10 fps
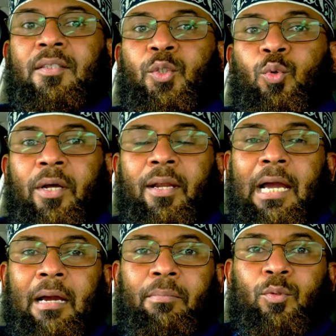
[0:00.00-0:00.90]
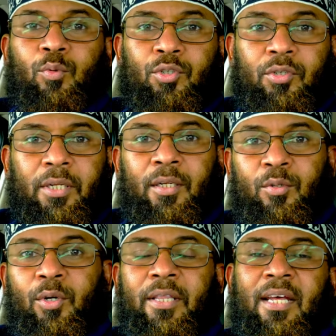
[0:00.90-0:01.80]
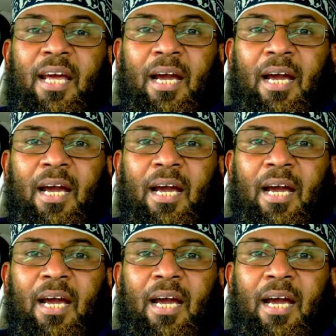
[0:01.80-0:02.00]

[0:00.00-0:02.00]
you and Hamid was standing together and